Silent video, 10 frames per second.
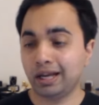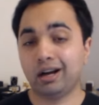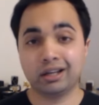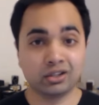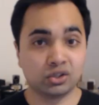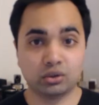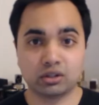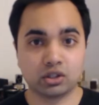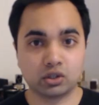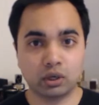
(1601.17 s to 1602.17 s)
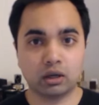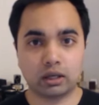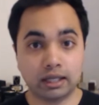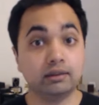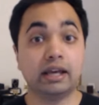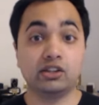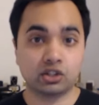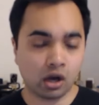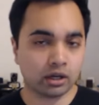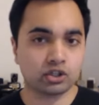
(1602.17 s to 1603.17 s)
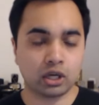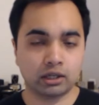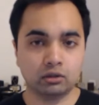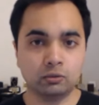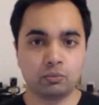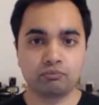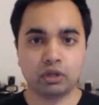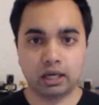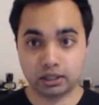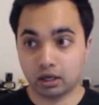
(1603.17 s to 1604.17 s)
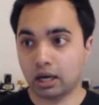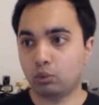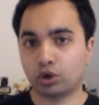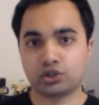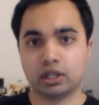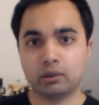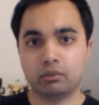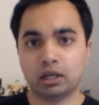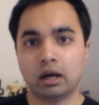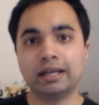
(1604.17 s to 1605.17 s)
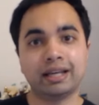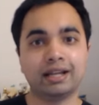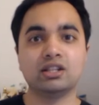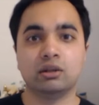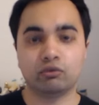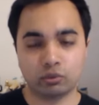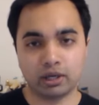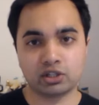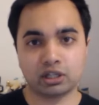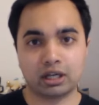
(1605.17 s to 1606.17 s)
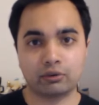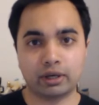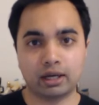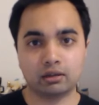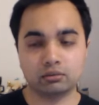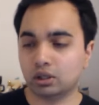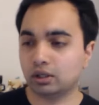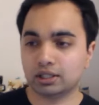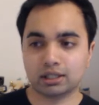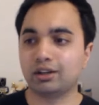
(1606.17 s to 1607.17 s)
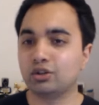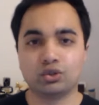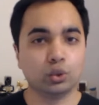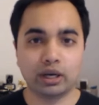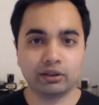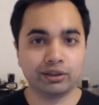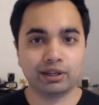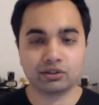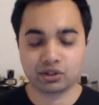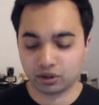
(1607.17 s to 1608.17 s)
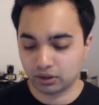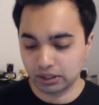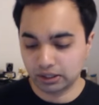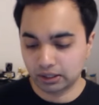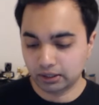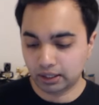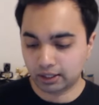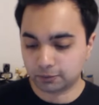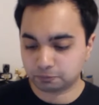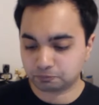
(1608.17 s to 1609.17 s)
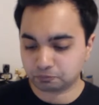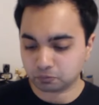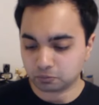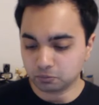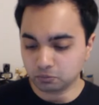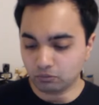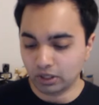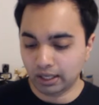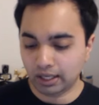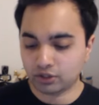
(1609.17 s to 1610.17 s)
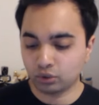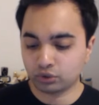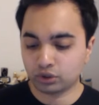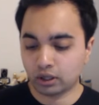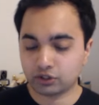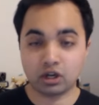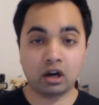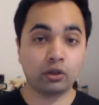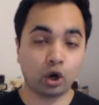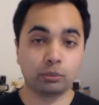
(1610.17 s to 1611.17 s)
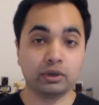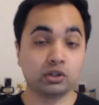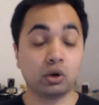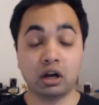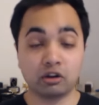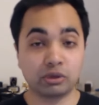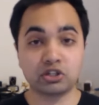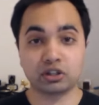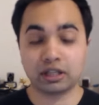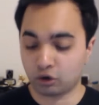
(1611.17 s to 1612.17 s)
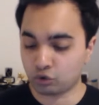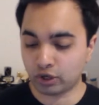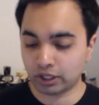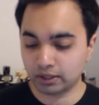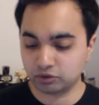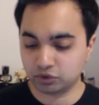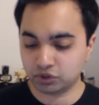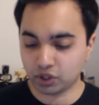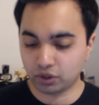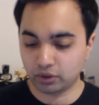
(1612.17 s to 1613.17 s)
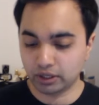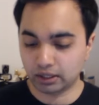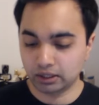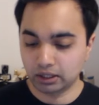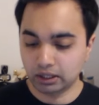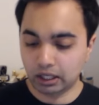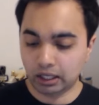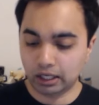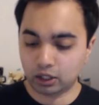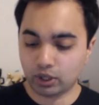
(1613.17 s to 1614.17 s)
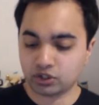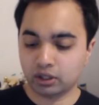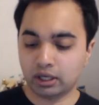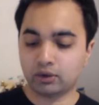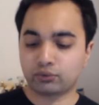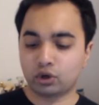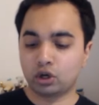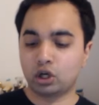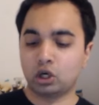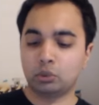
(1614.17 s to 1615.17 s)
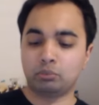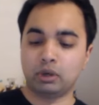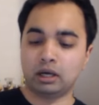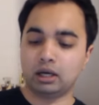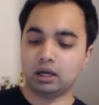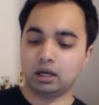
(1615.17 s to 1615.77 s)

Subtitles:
hey, I can do this as well, and they start a channel, and then I watch them and I gain information out of that. Well, it's like a two-way thing. So, yeah. And she also asks other hobbies. Well, I've mentioned that already. So, yeah. Question here from